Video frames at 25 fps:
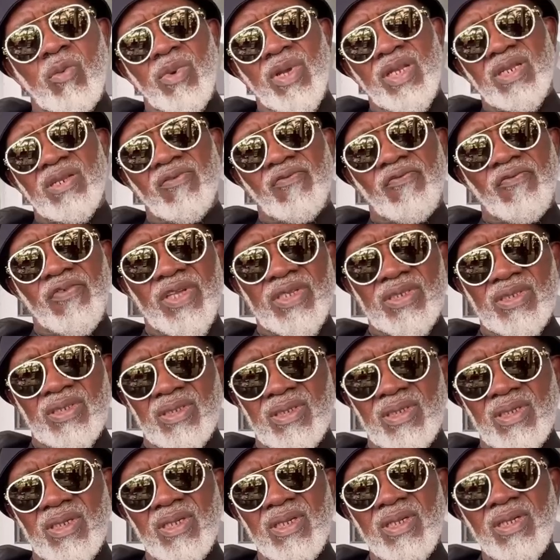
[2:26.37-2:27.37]
come and invest,
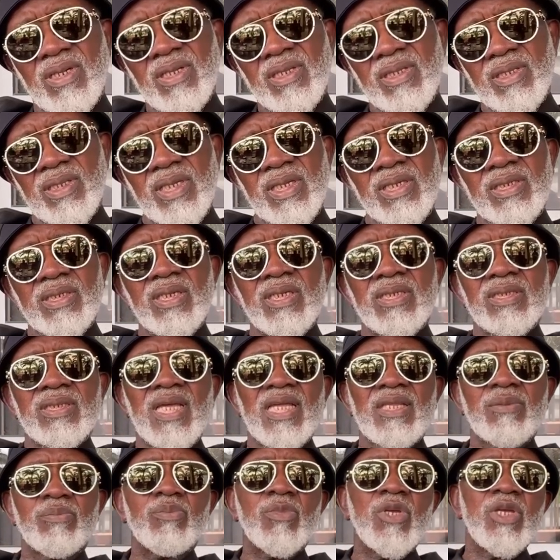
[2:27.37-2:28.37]
thinking
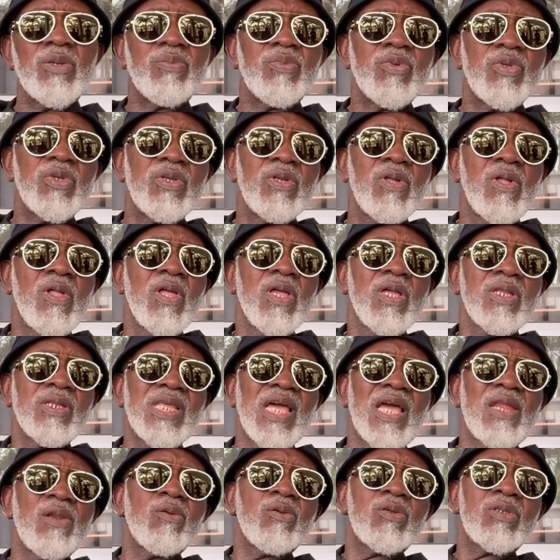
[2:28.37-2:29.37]
that maybe
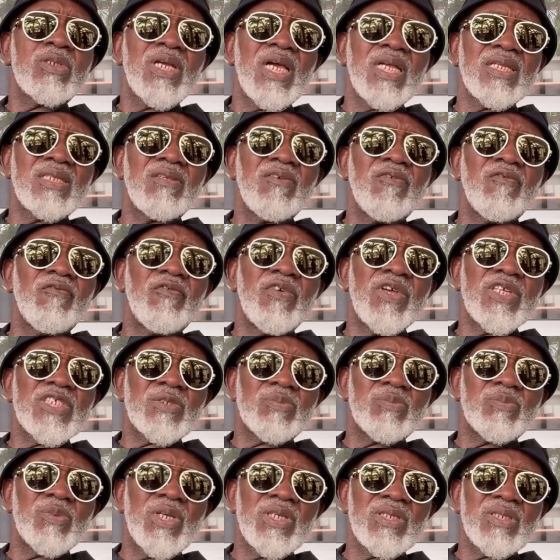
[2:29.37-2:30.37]
they are looking at
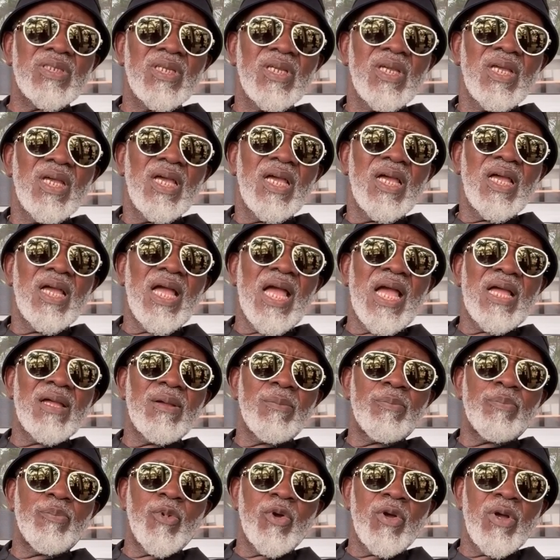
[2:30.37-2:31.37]
investment
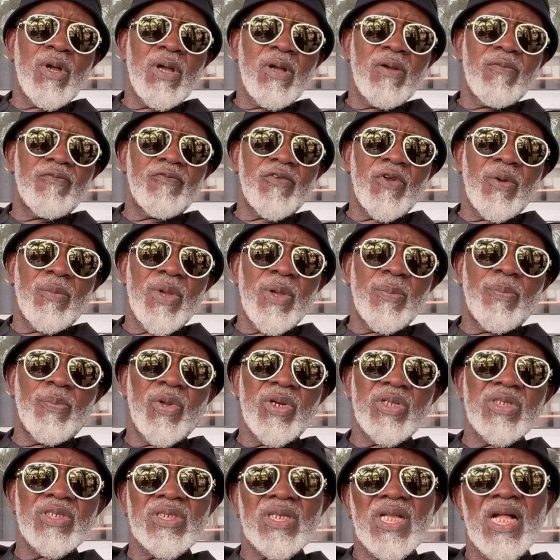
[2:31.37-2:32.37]
uh, uh from a
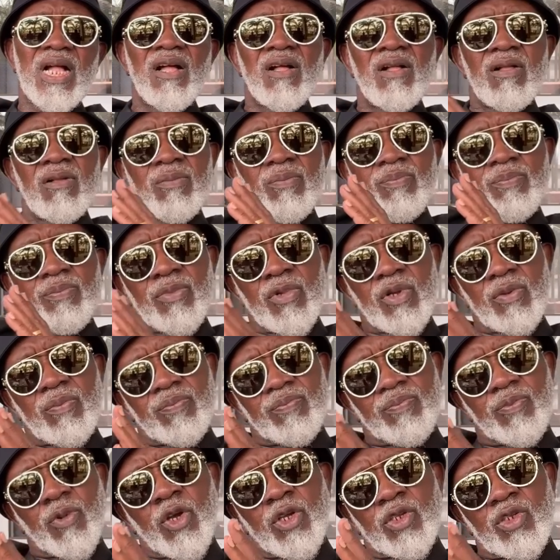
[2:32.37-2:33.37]
political
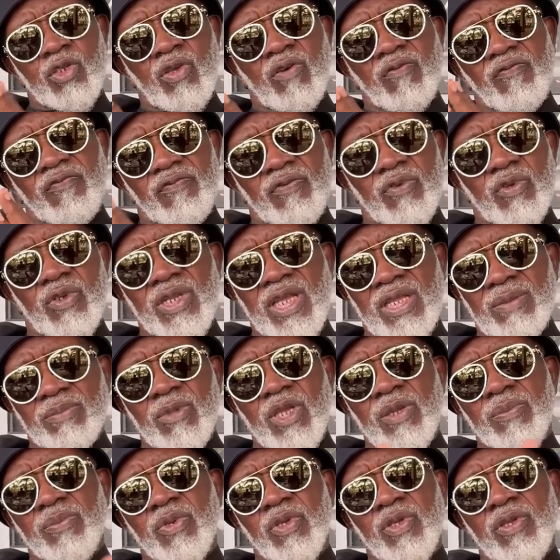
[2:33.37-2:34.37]
point of view, that
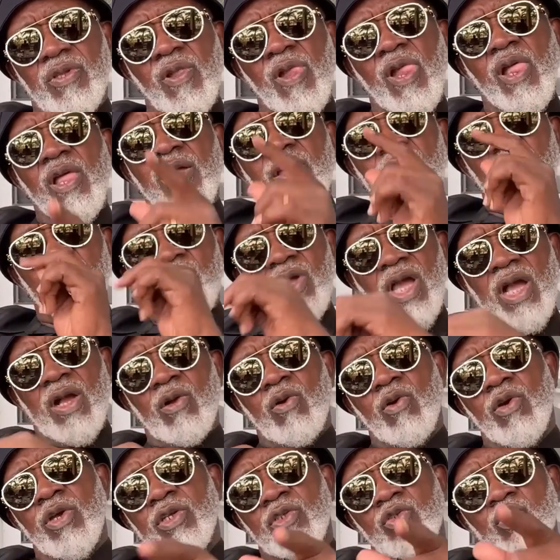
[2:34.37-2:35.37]
maybe you are
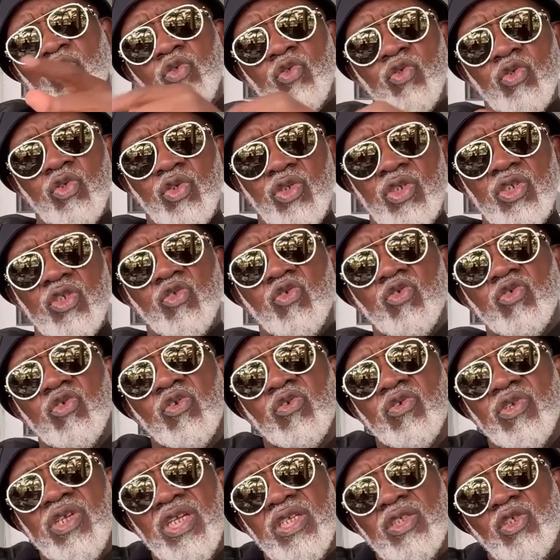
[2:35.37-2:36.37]
going to use it to
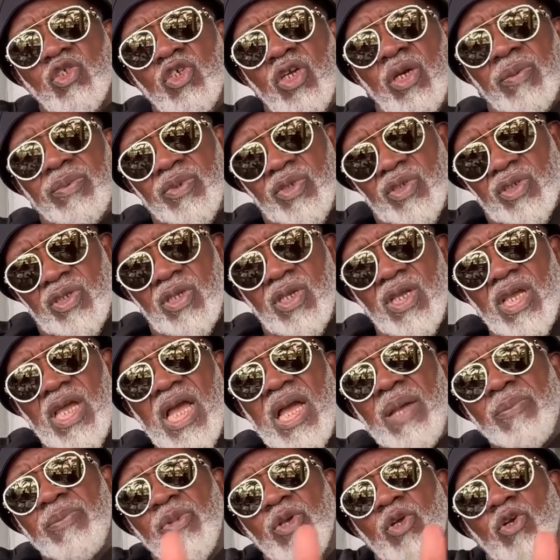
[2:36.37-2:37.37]
create jobs
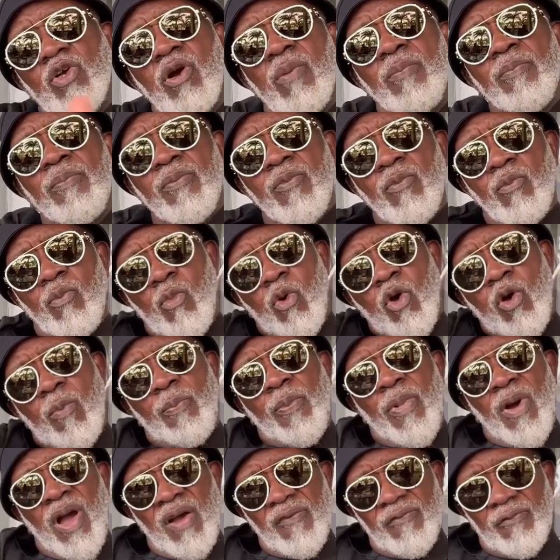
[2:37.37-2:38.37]
and become more
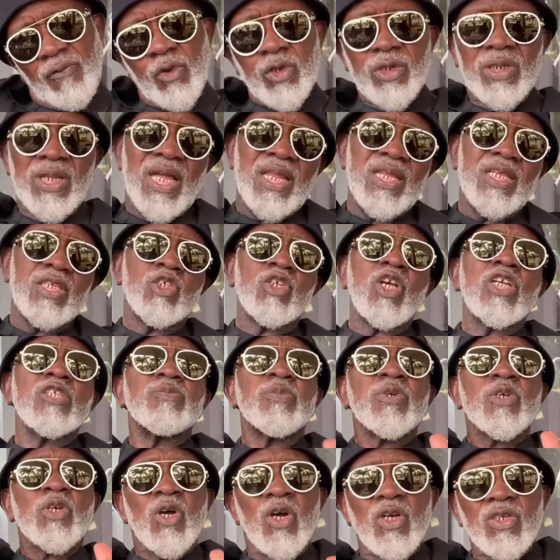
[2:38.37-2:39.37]
powerful than it's
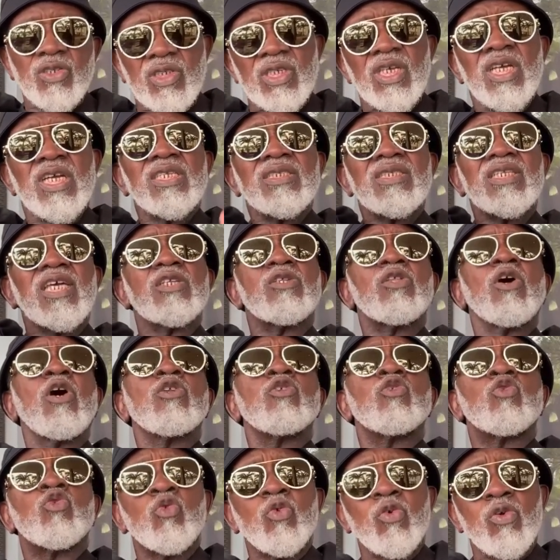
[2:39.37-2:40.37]
just because they
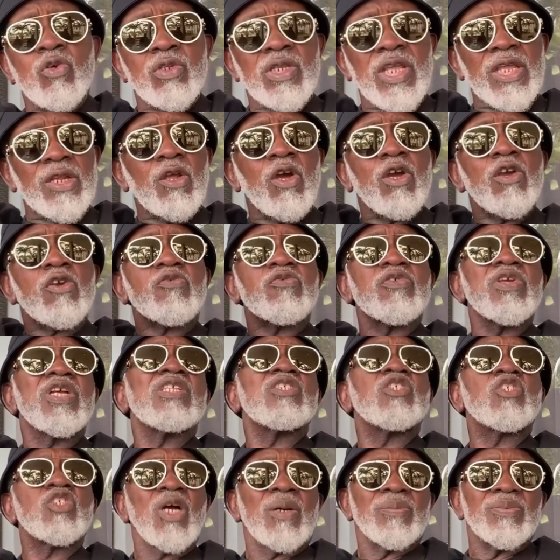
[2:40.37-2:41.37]
don't do they don't
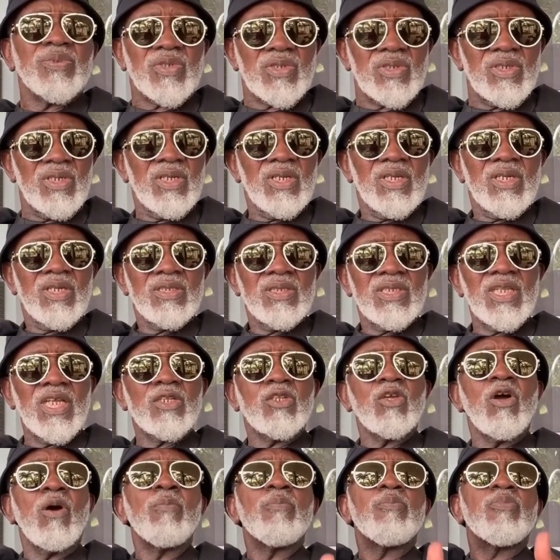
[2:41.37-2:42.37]
create jobs they
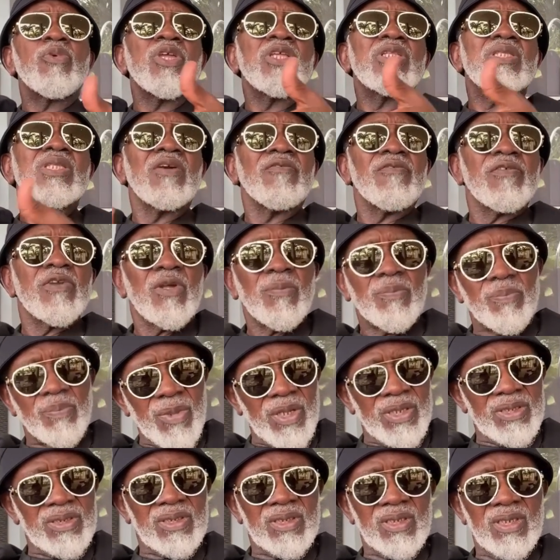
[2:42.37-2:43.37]
don't bring
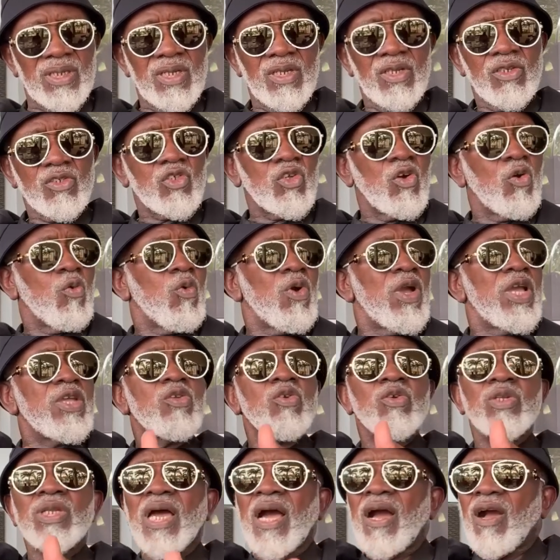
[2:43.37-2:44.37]
development so
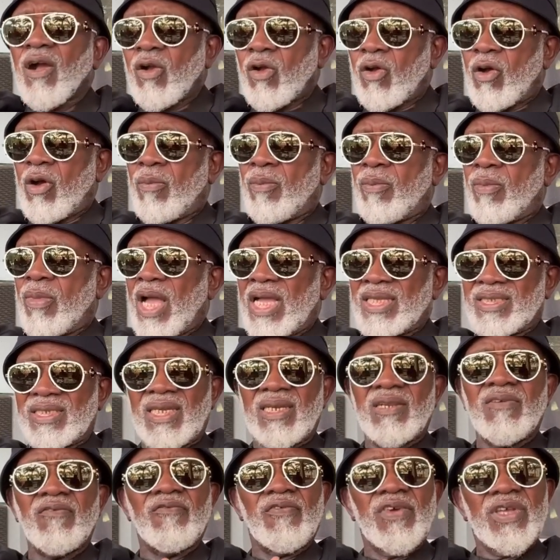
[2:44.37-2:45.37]
when you now come as
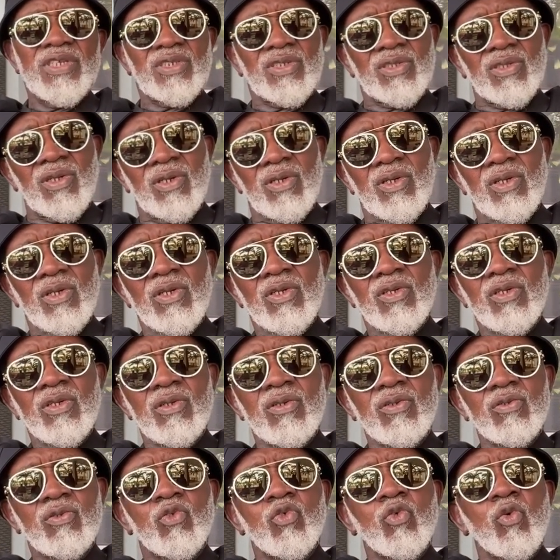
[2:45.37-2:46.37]
an investor
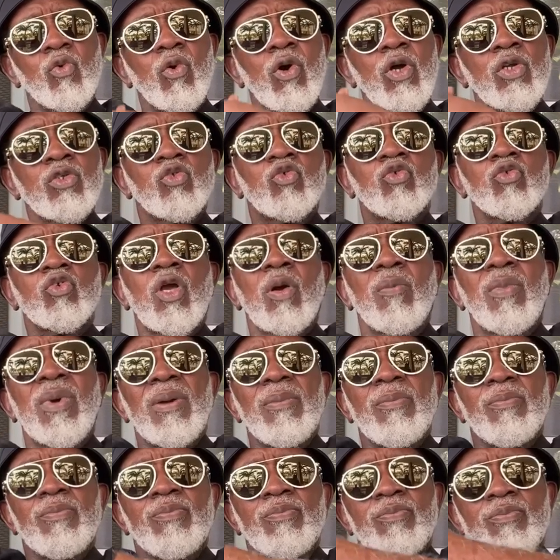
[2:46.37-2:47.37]
to want to come
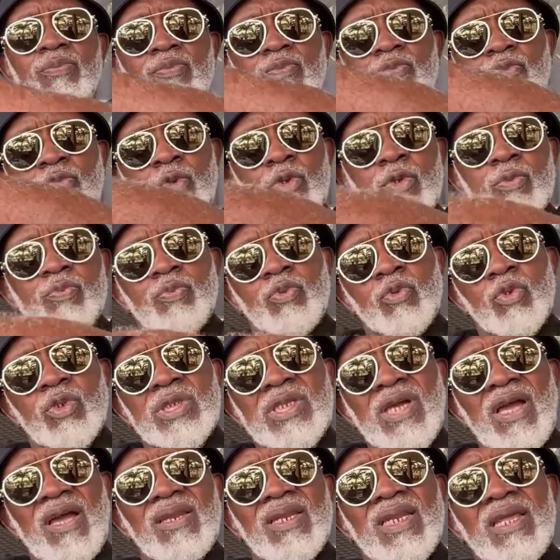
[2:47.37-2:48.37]
and put
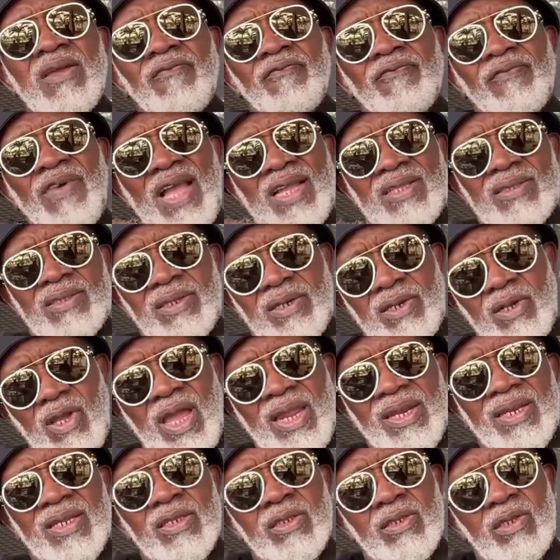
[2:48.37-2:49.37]
put down a factory or
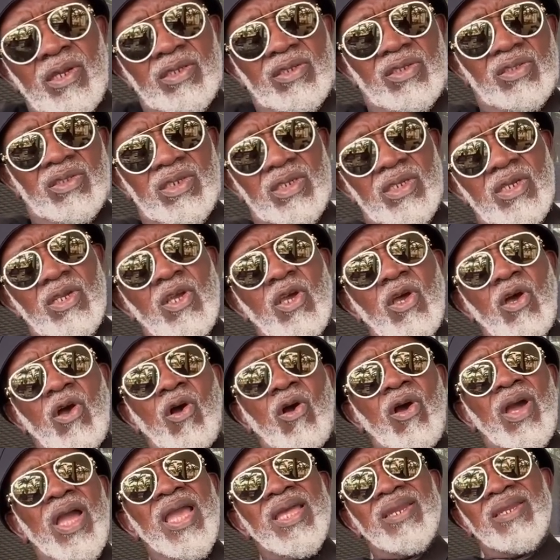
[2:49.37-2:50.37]
an industry
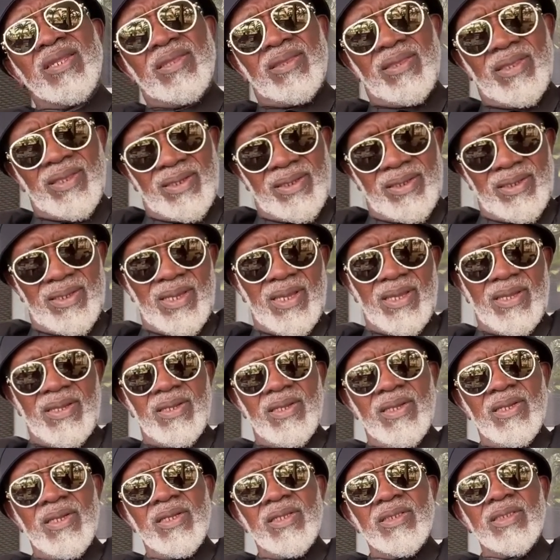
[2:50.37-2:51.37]
or anything here
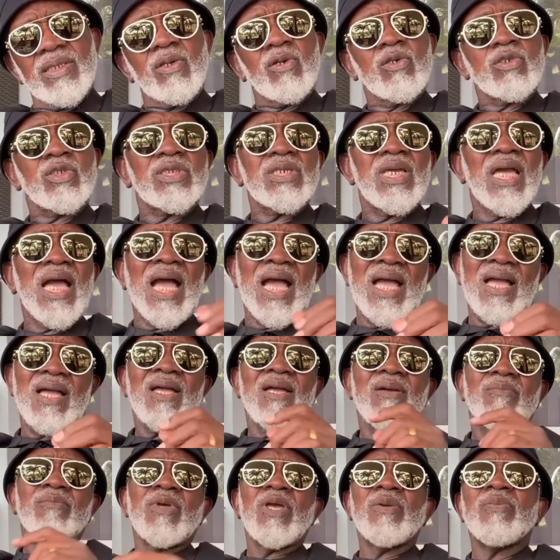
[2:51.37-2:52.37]
they will say ah
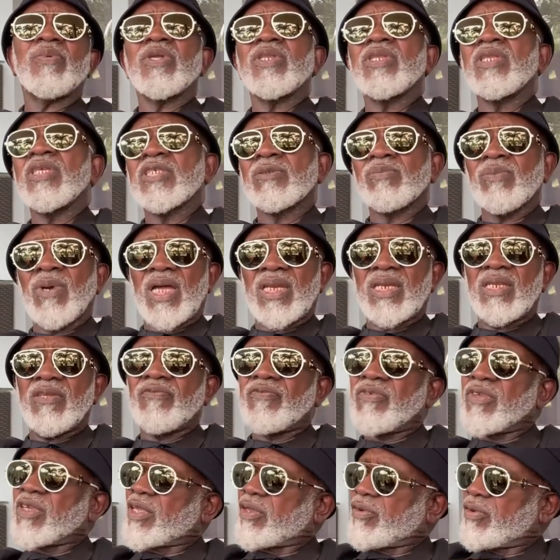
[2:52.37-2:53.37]
maybe this man
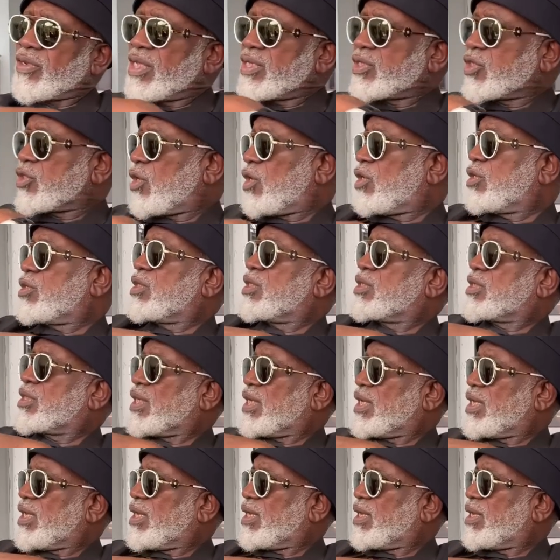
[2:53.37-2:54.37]
if he creates all these
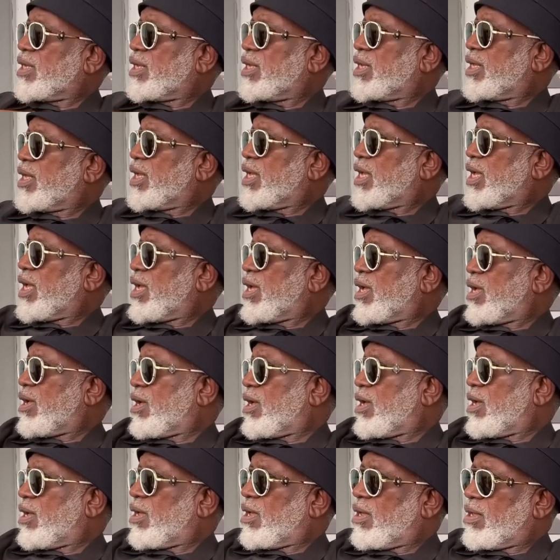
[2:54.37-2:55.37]
uh, uh,
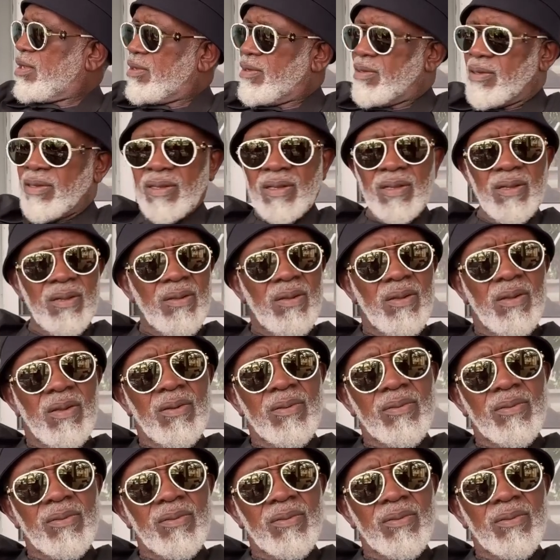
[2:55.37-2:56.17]
uh, uh